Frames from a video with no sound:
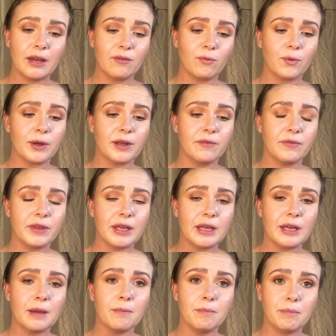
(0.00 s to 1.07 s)
of one of
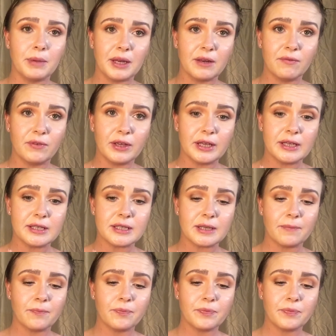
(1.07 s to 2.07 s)
the Benefit